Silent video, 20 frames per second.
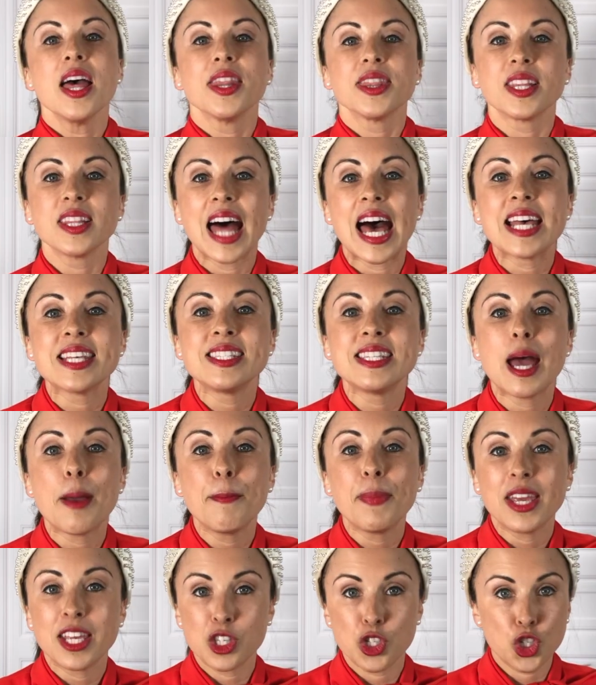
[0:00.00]
The last step
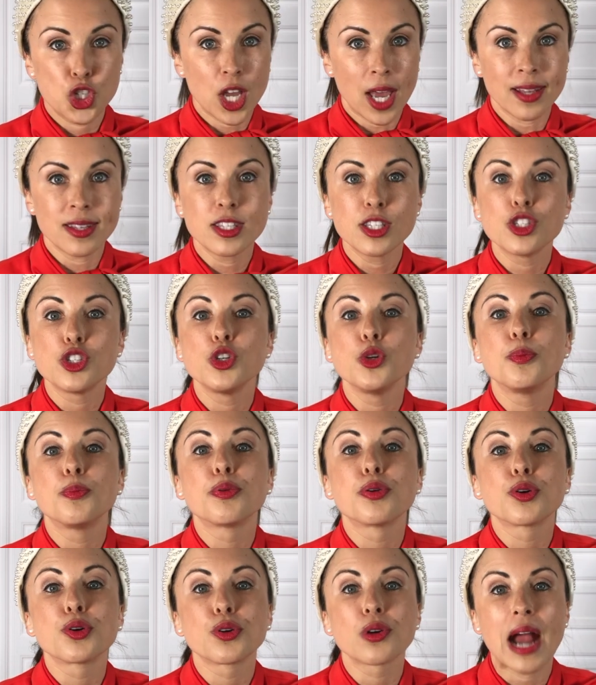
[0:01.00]
is just to
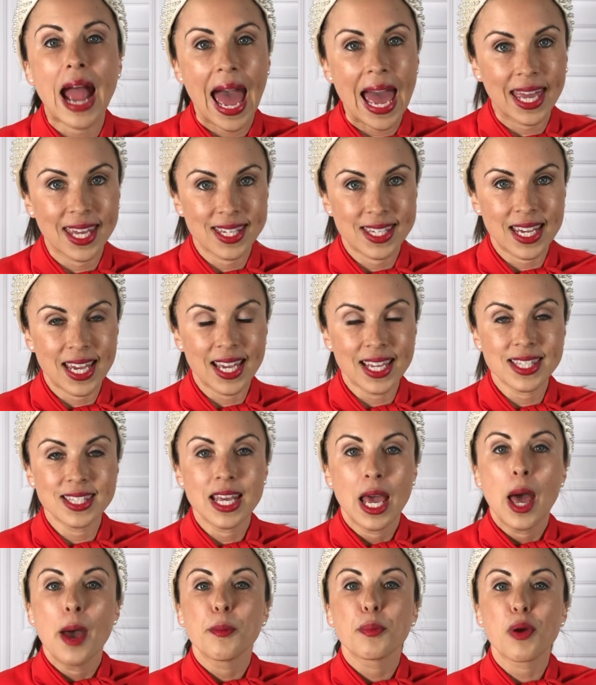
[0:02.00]
practice.
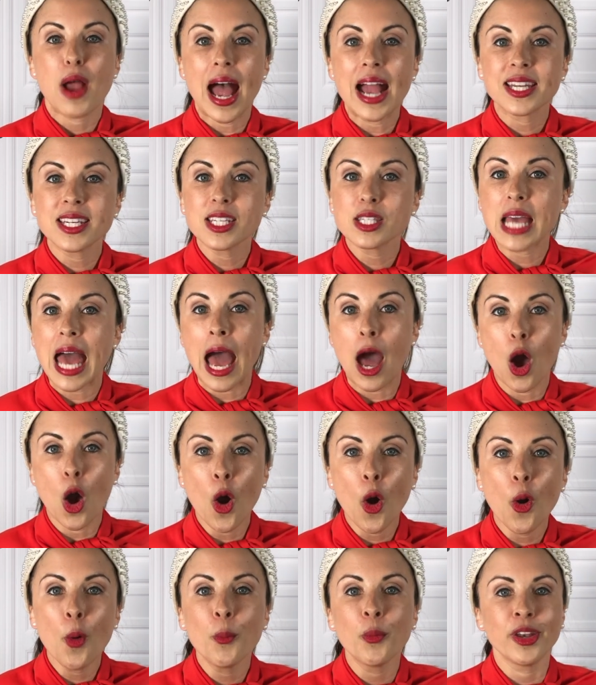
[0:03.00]
Practice at
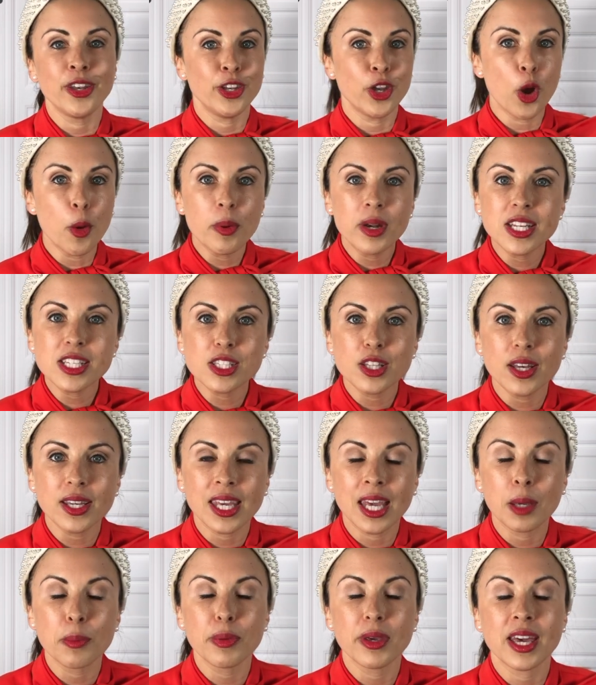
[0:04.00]
home when nobody's
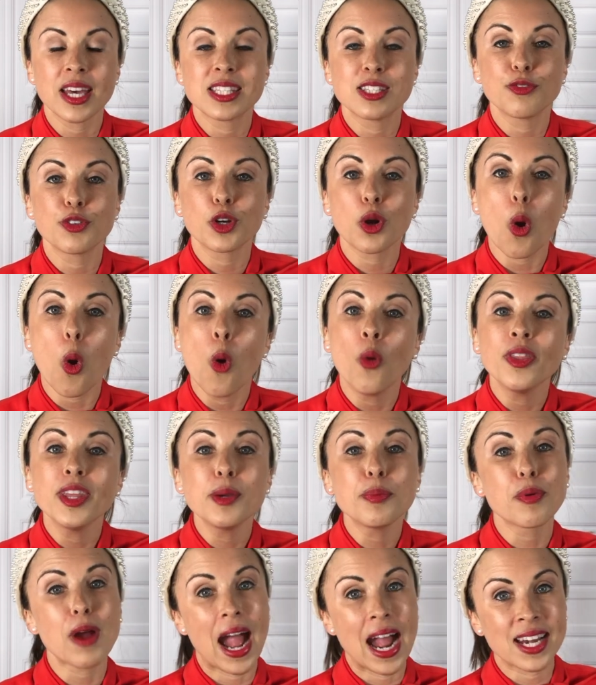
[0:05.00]
looking, because if you're only
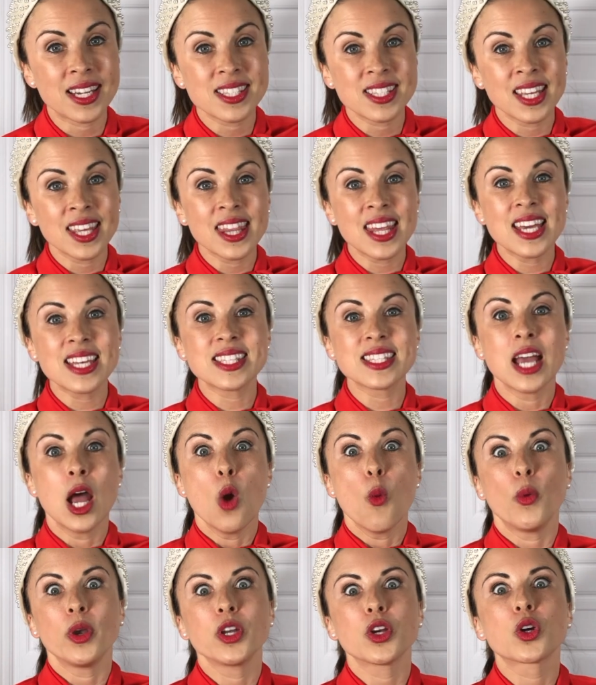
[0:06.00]
practicing this
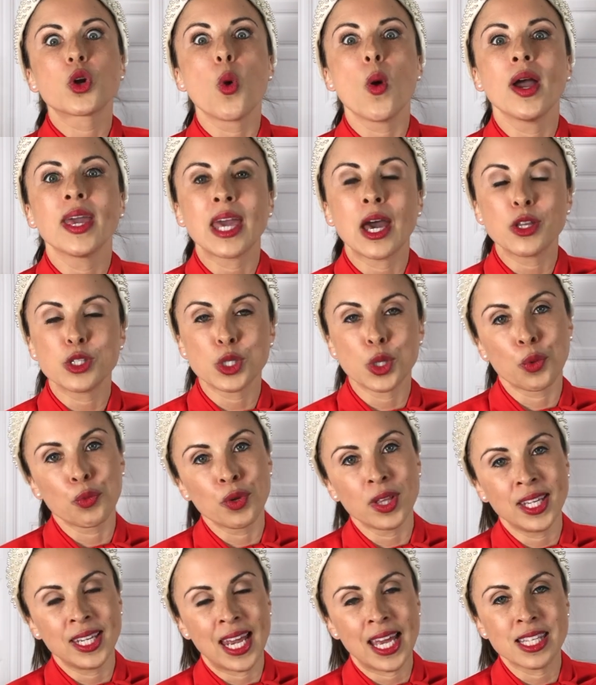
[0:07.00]
when you're going out to a
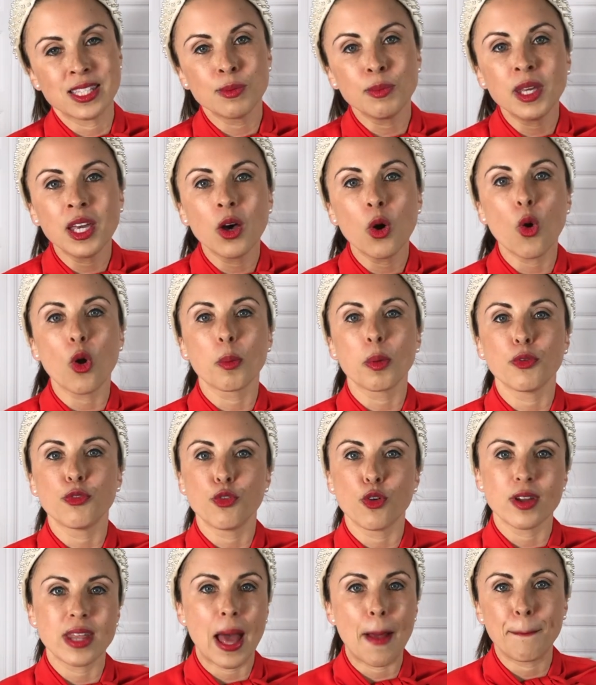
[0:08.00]
really nice meal or
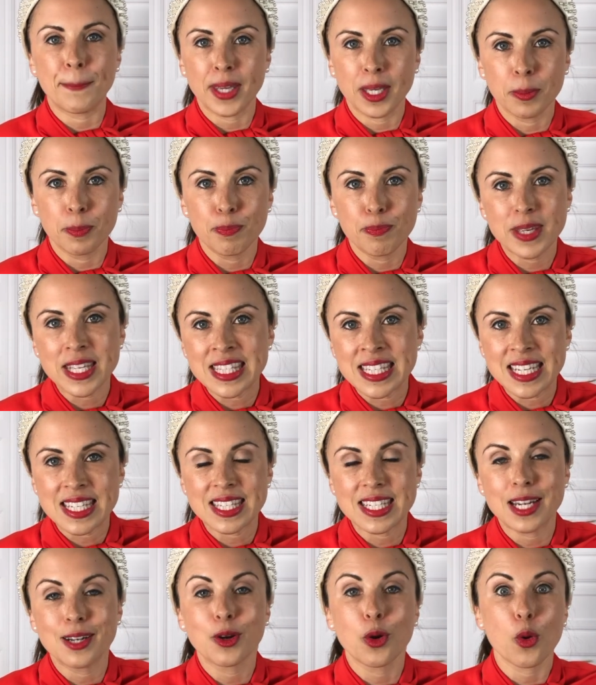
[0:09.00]
before that big business
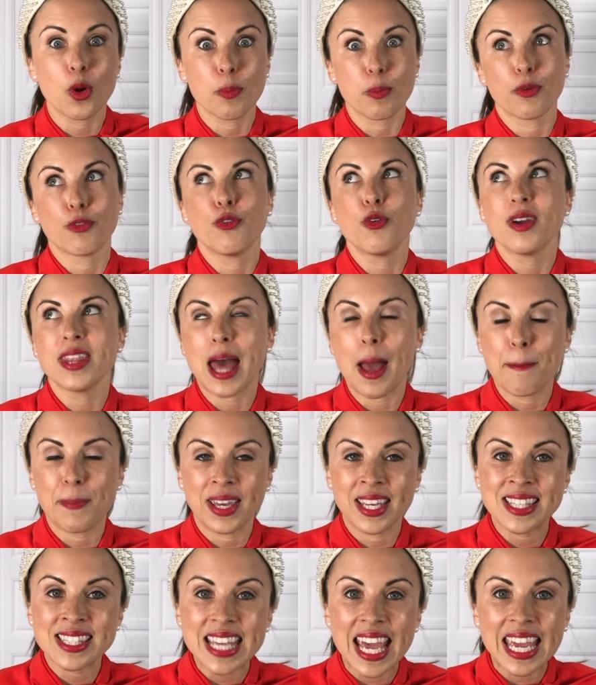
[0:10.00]
dinner or before that
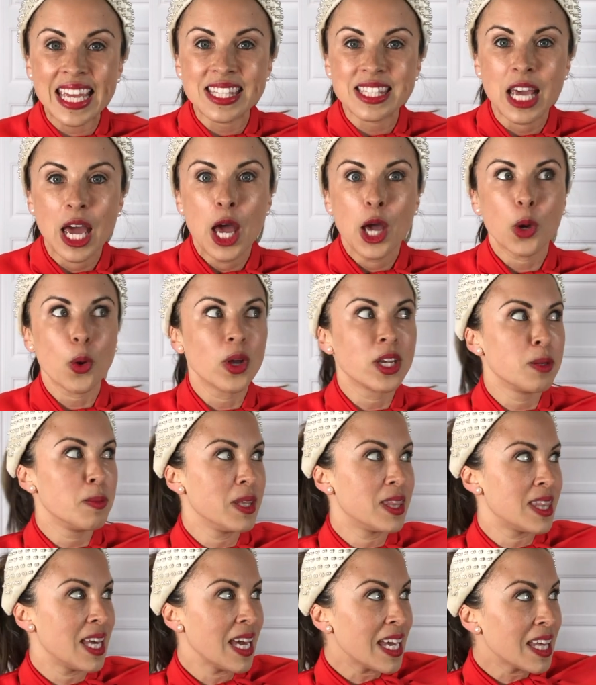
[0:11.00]
big date, going to
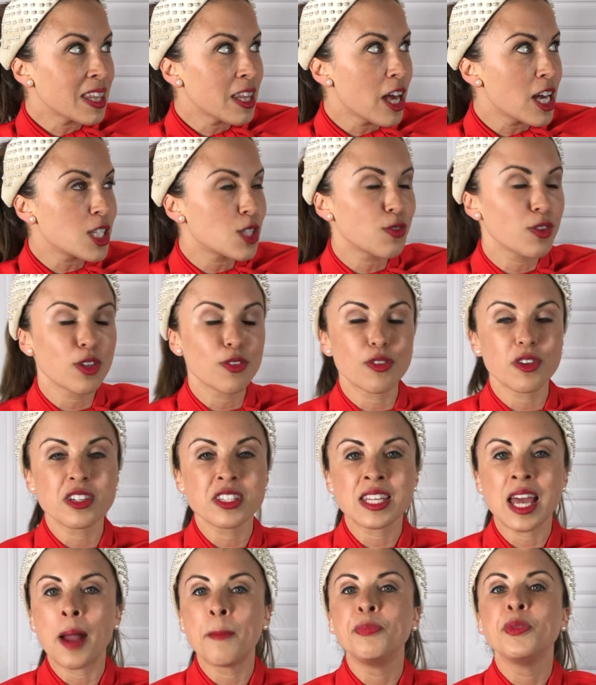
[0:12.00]
meet the in-laws for the first
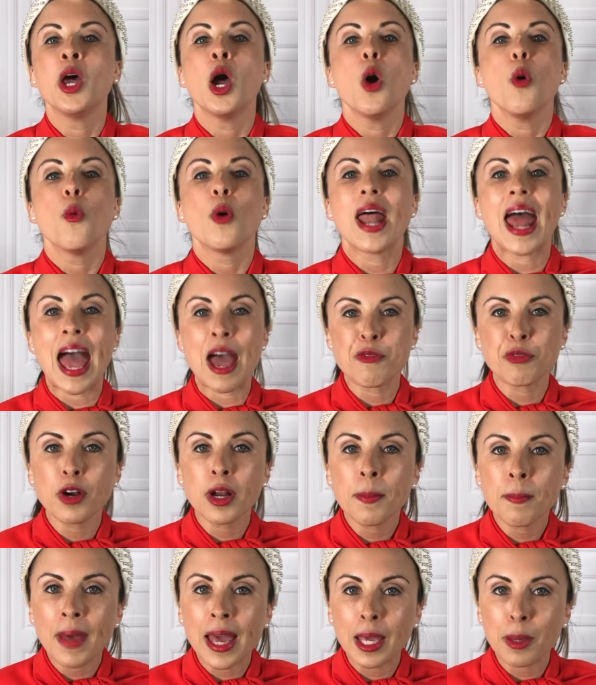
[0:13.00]
time, whatever
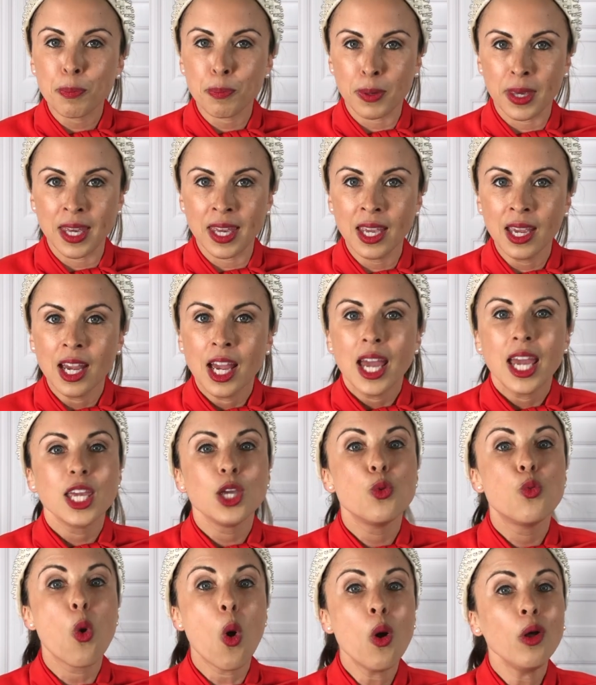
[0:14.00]
it might be, you
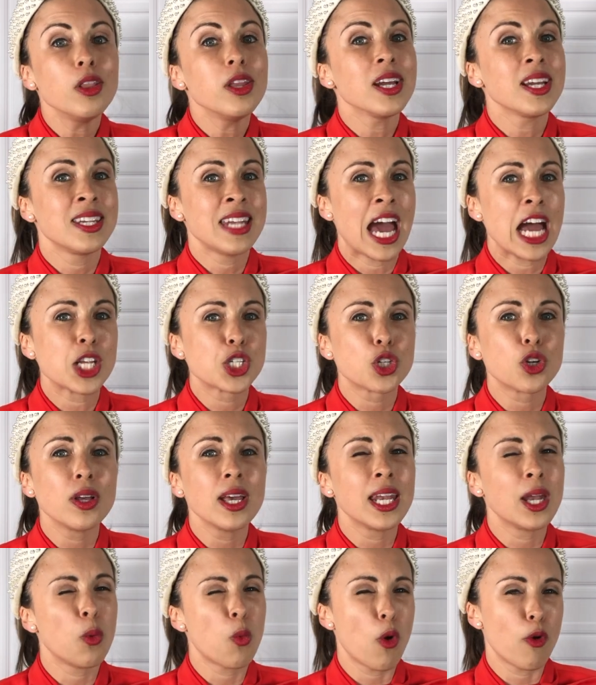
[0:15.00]
won't look natural
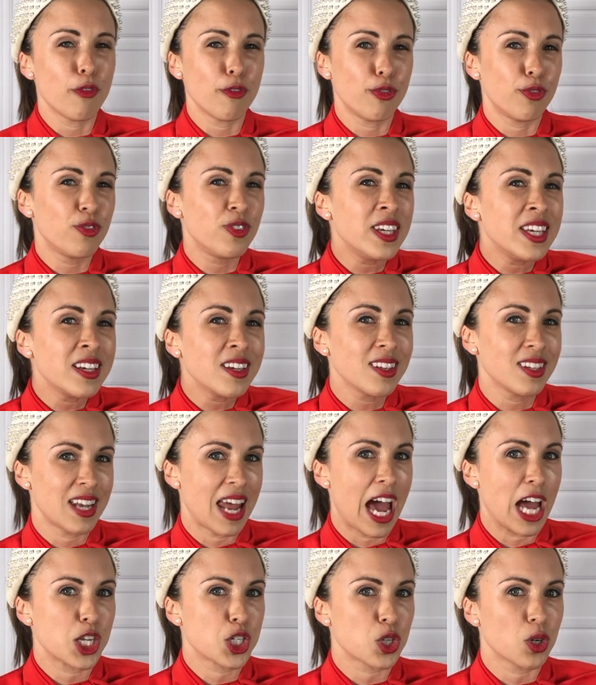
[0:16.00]
and it won't feel
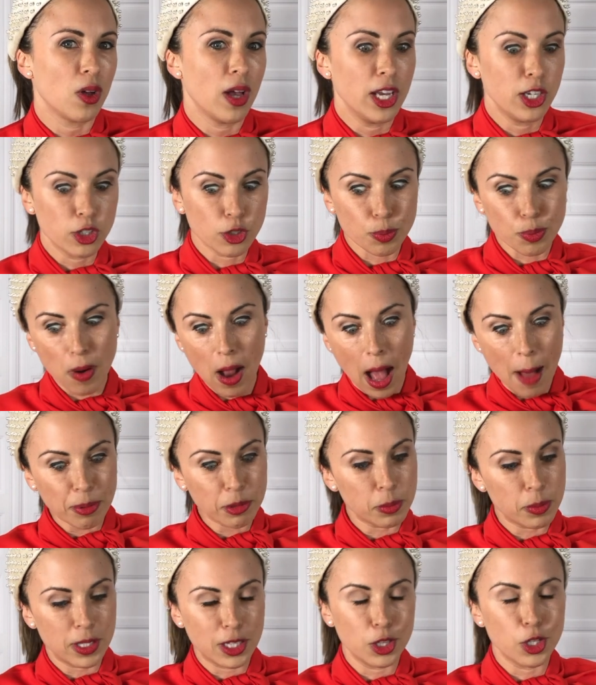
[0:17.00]
natural, and you'll
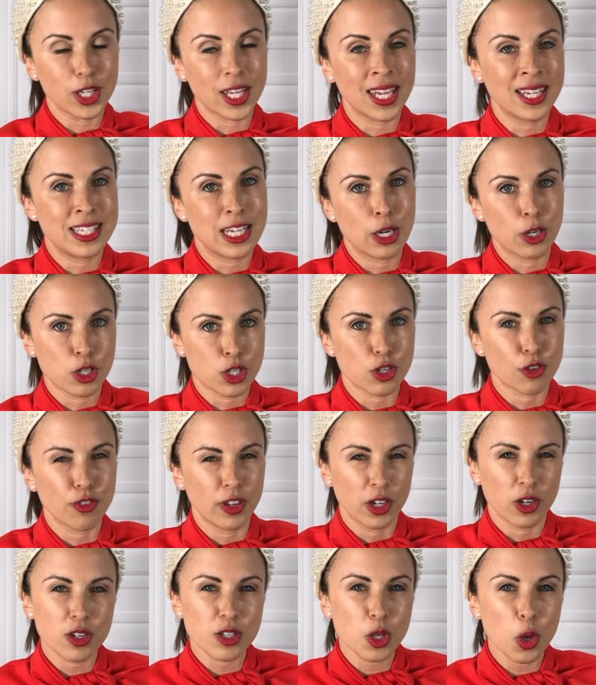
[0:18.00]
probably be looking down at your
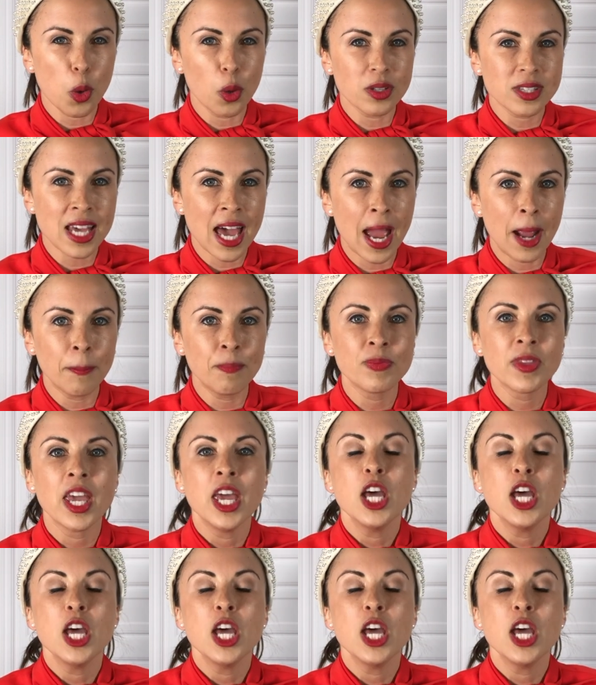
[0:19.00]
fingers the whole time.